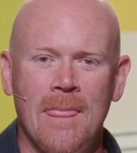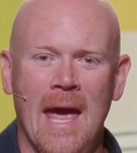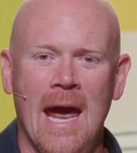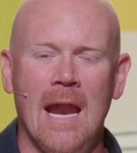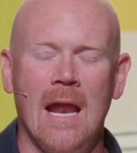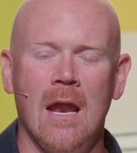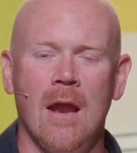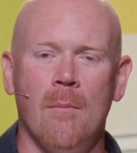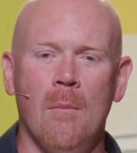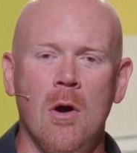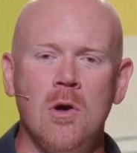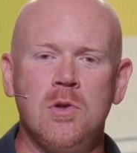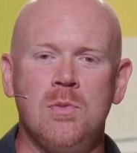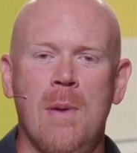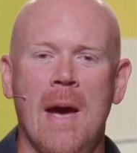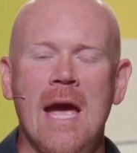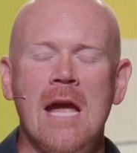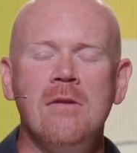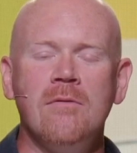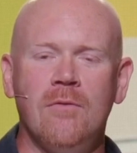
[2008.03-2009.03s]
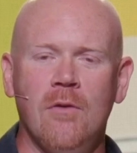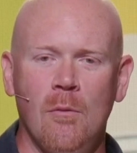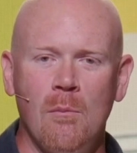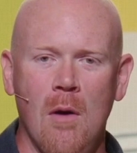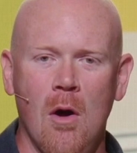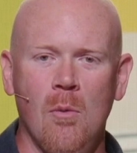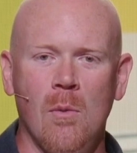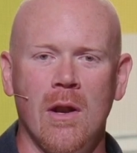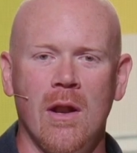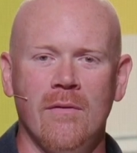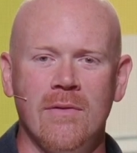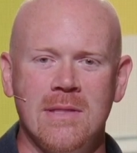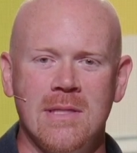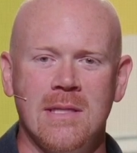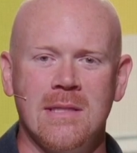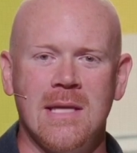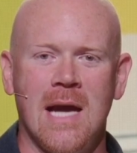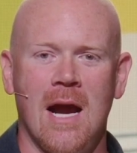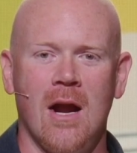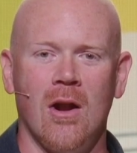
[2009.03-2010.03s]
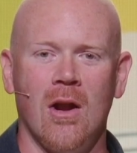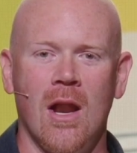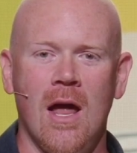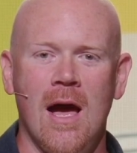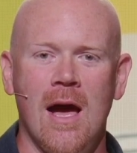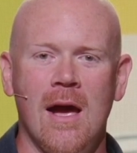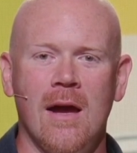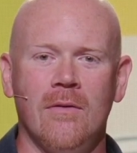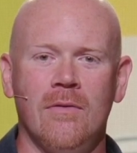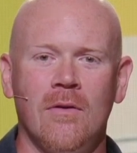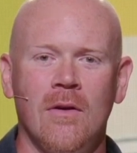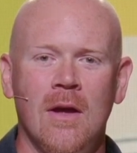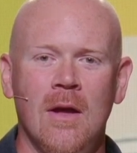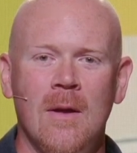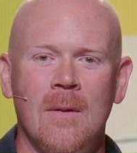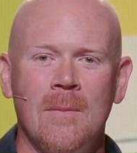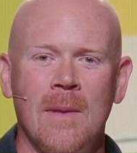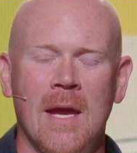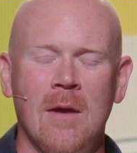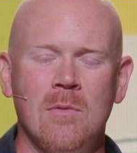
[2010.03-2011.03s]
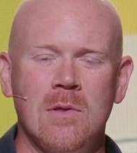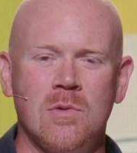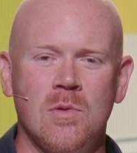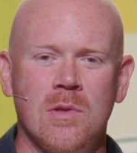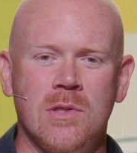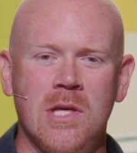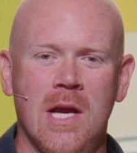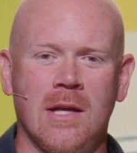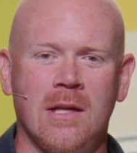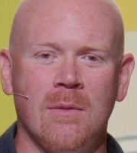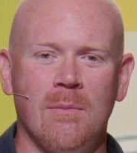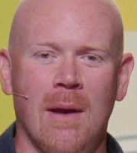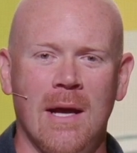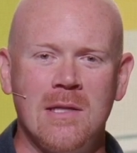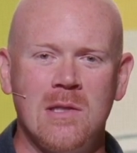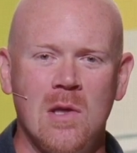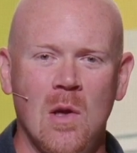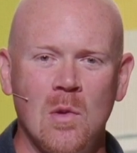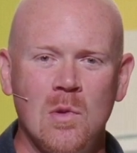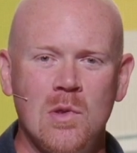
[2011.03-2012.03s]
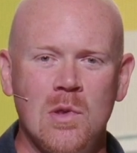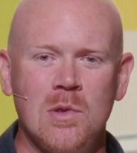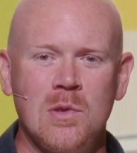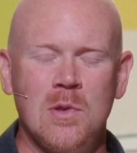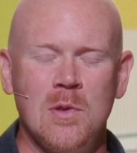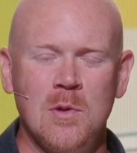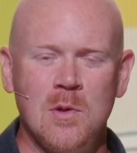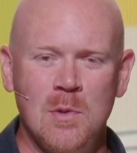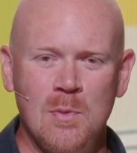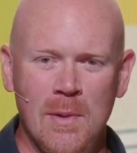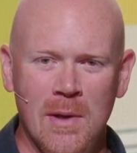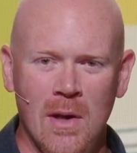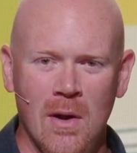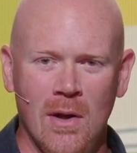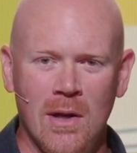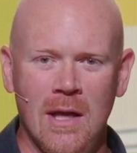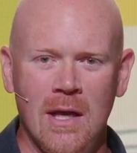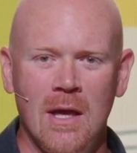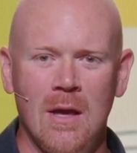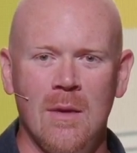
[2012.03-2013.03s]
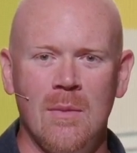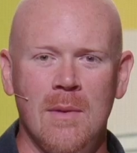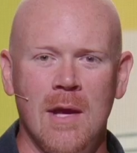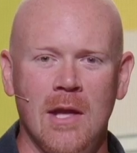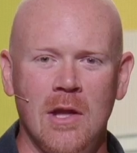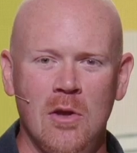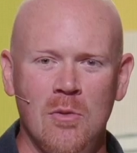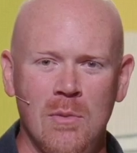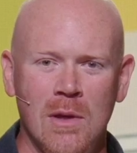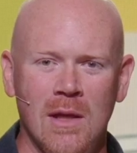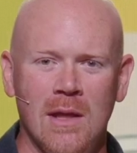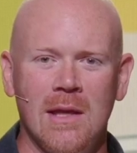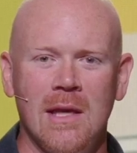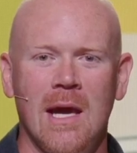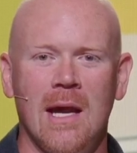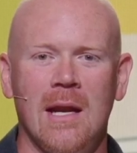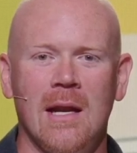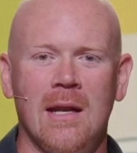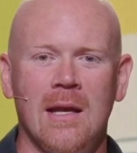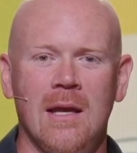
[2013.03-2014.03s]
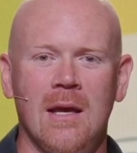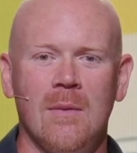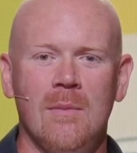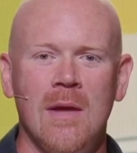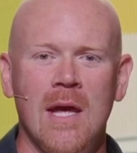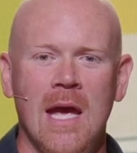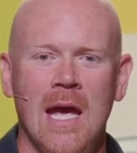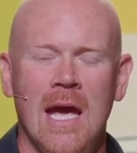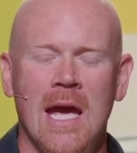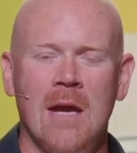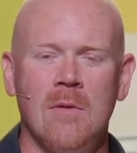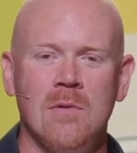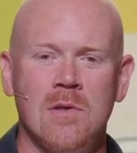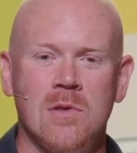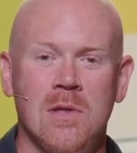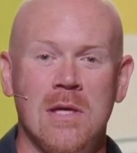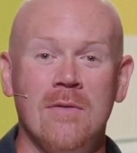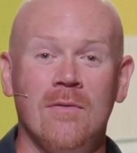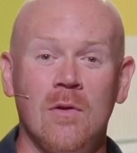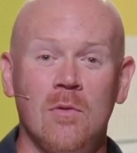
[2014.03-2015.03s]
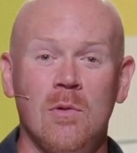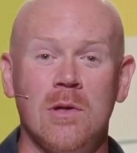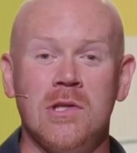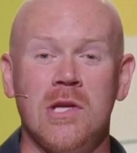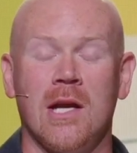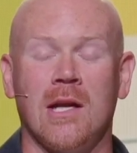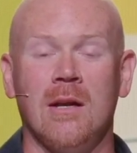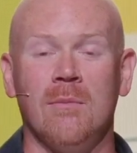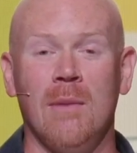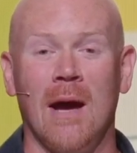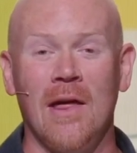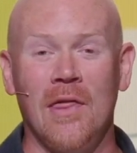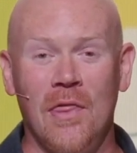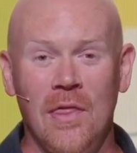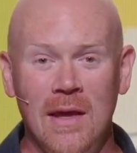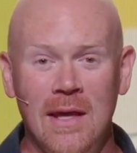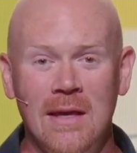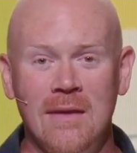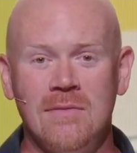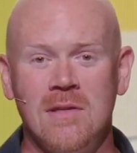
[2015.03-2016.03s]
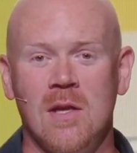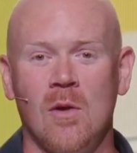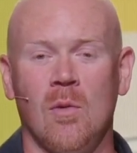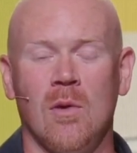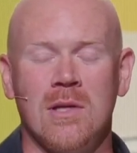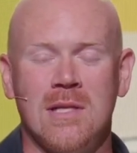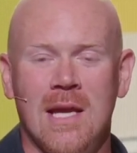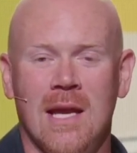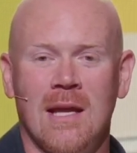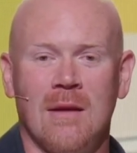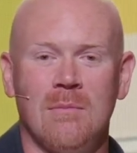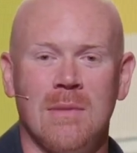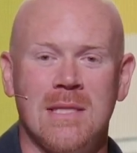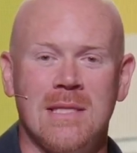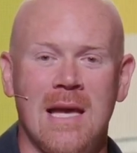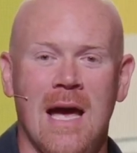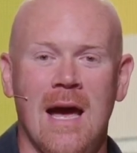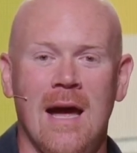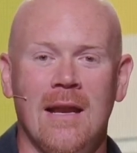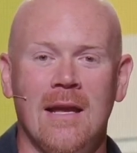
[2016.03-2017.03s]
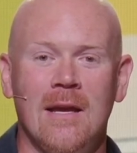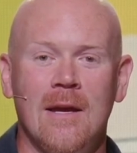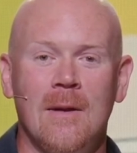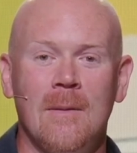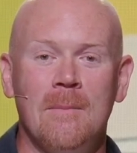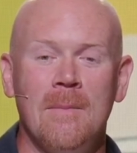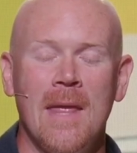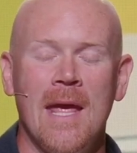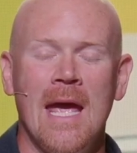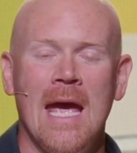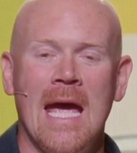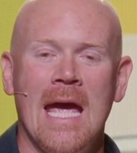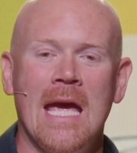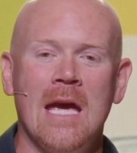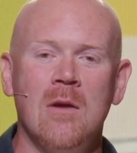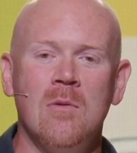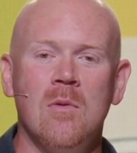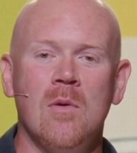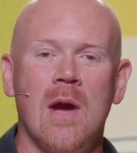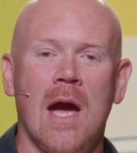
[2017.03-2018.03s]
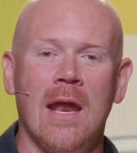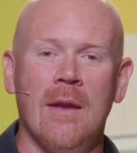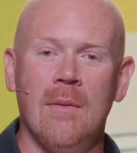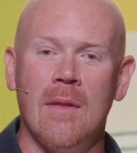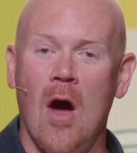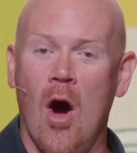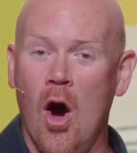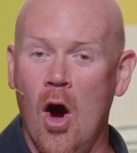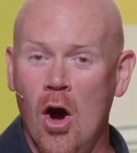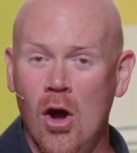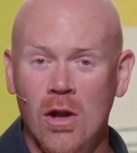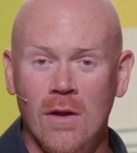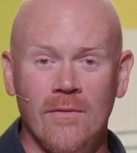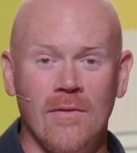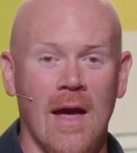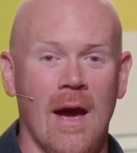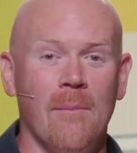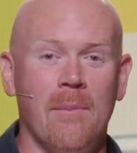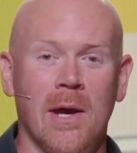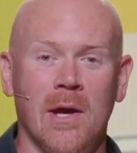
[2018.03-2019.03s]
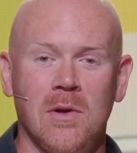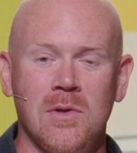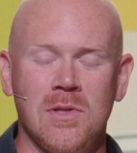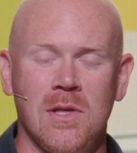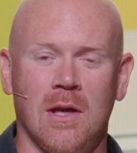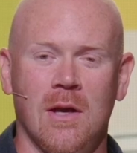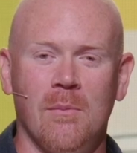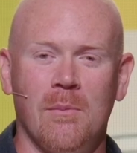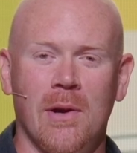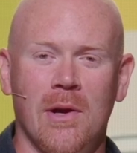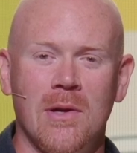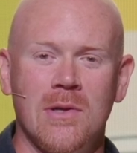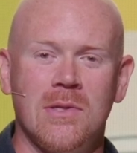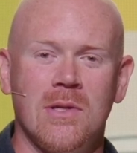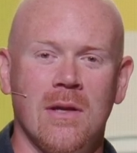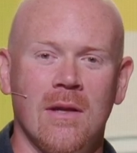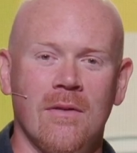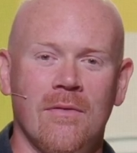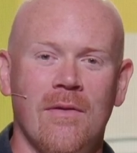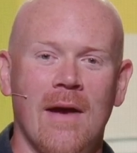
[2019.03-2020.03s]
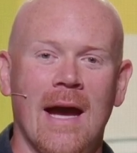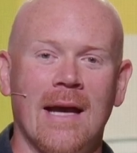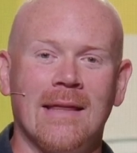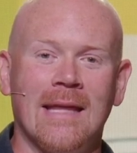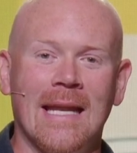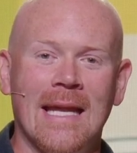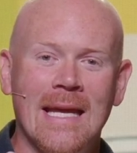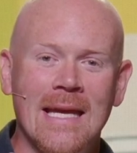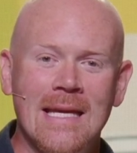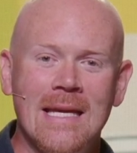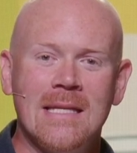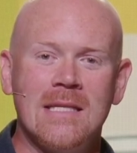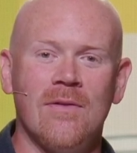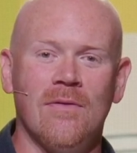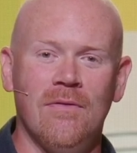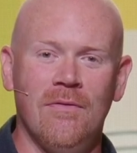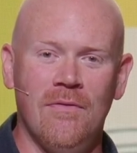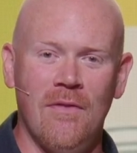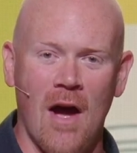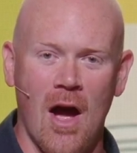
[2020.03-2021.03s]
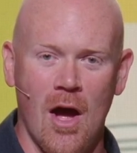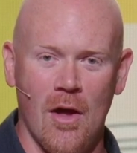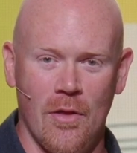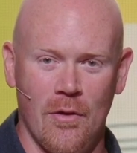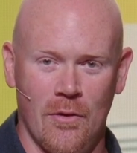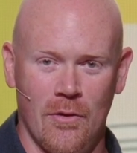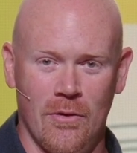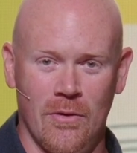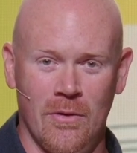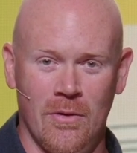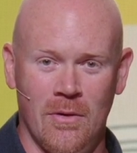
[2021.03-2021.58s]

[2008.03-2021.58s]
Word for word: And in the most painful moment of his entire life, he was rejected by soldiers who spit on him and humiliated him. He was even rejected by thieves that were sitting beside him. He, and all of that pales in comparison to the fact that his father,